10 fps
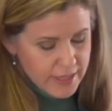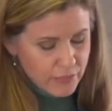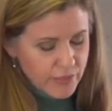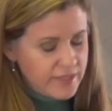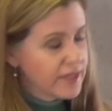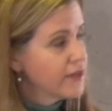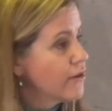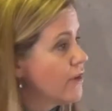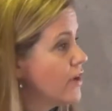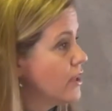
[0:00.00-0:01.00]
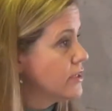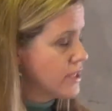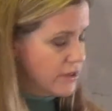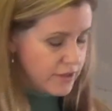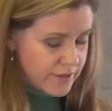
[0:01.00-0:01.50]
and we see it in our
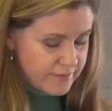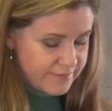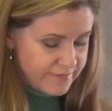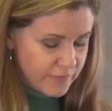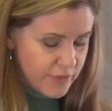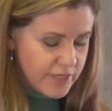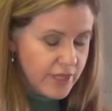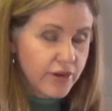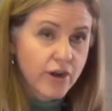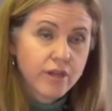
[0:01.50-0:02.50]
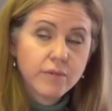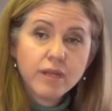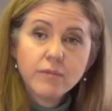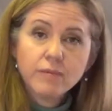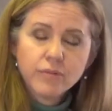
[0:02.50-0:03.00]
volunteers. We see it in our
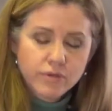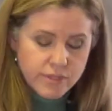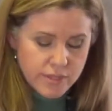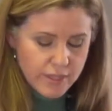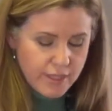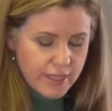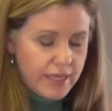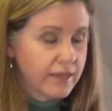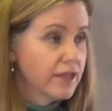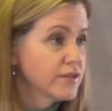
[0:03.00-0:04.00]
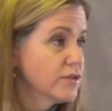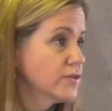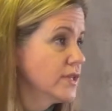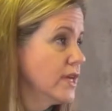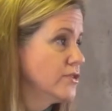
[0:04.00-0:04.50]
committee members and in the
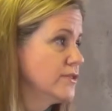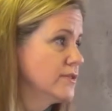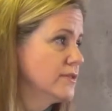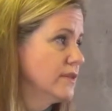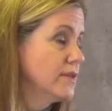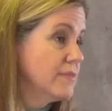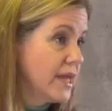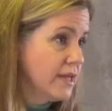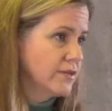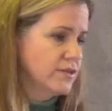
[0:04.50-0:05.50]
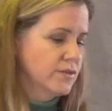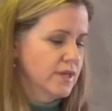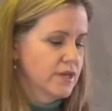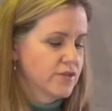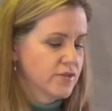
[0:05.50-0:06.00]
associations, the many
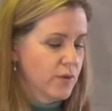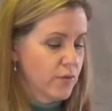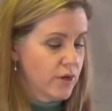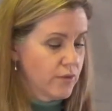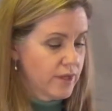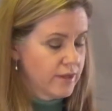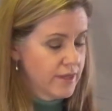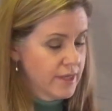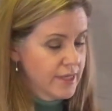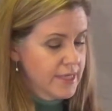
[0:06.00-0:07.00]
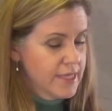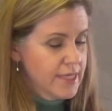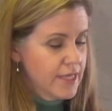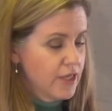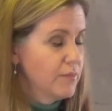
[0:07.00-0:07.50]
associations we work with.
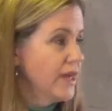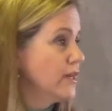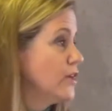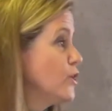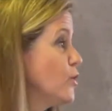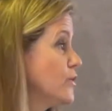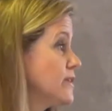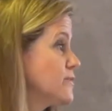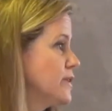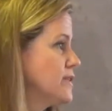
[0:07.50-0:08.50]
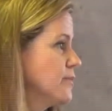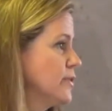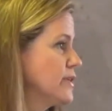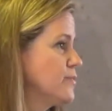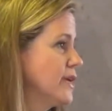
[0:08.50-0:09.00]
You might not know this, but
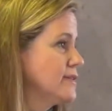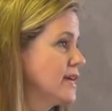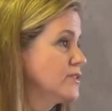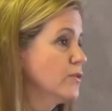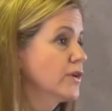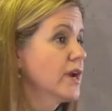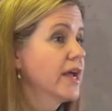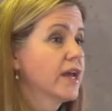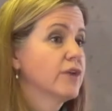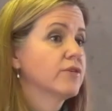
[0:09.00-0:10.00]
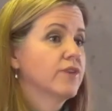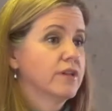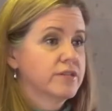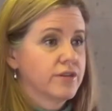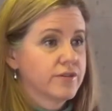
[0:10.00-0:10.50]
WSPS has over 900
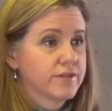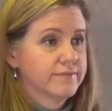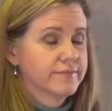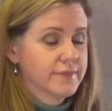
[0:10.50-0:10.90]
volunteers